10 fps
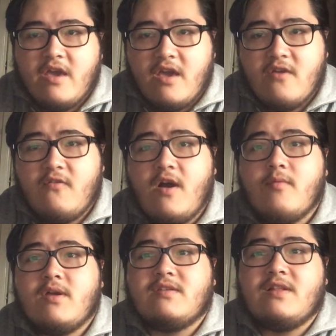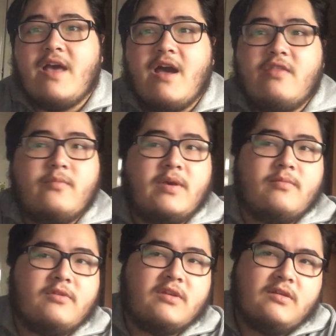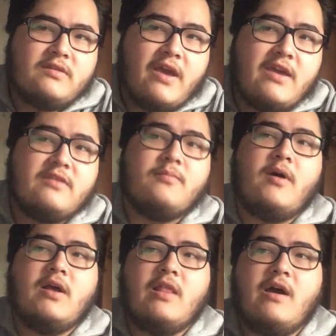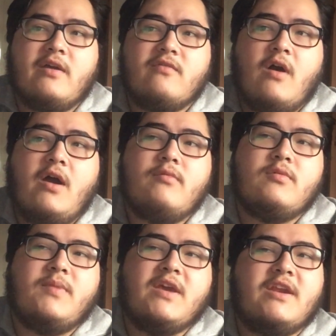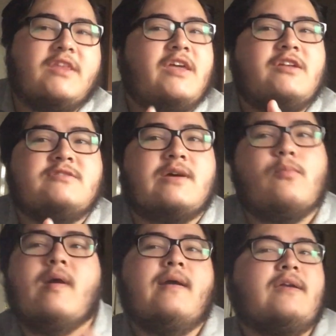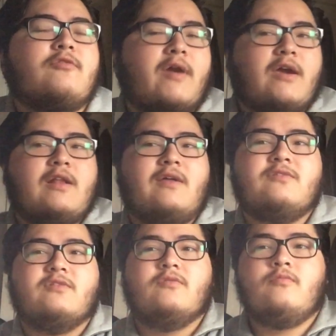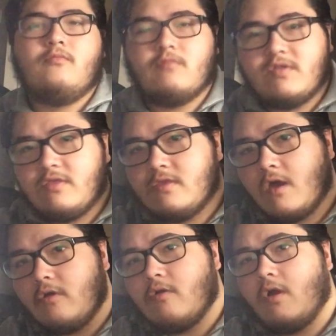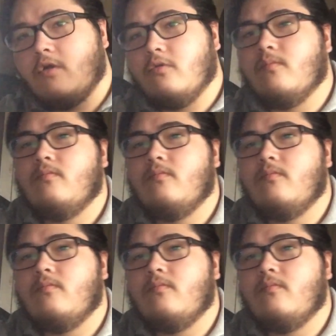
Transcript: If I were to let other people dictate my life, I would be in a ditch somewhere in Greater London with no home.